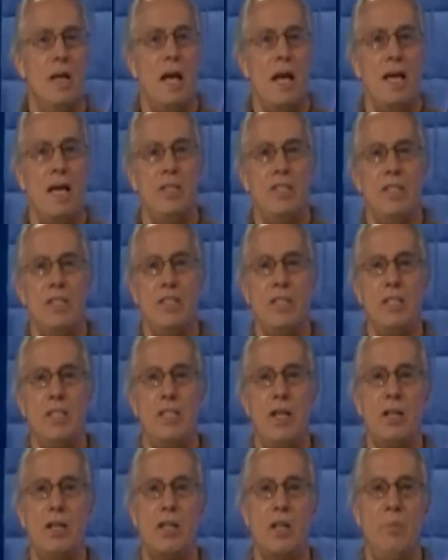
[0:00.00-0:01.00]
And just as
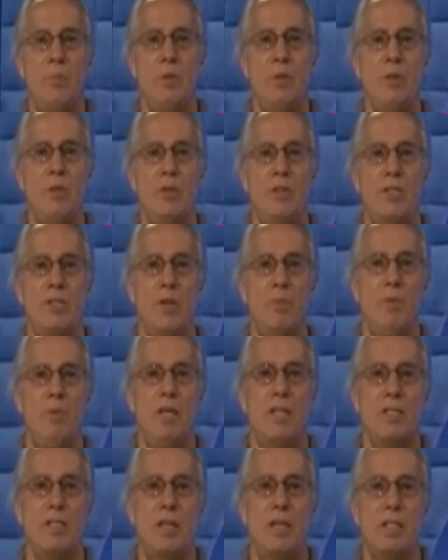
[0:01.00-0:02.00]
our computers are
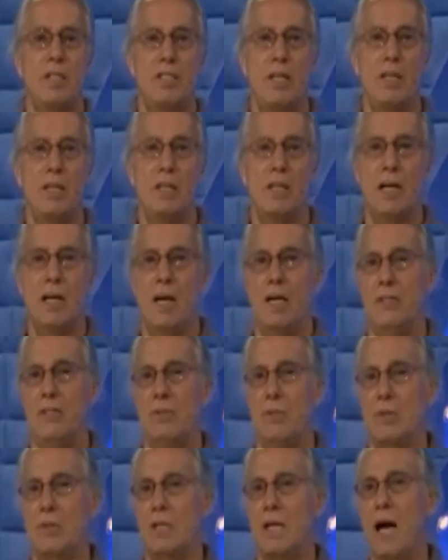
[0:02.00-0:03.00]
based on silicon
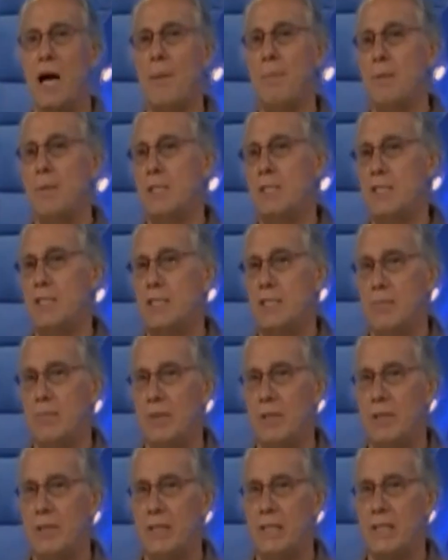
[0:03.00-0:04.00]
to accomplish this
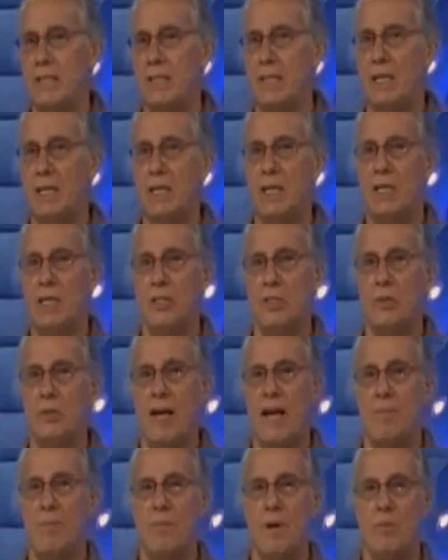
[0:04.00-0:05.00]
ability to
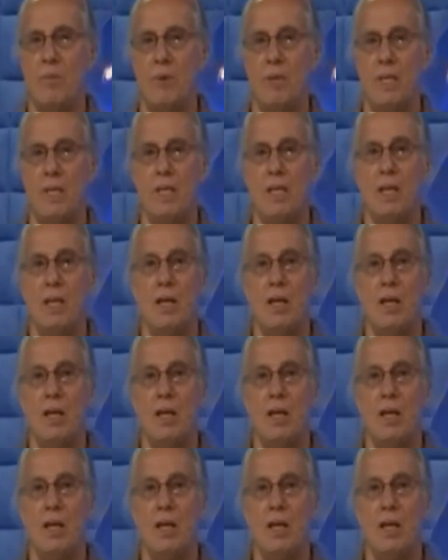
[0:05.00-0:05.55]
have memory,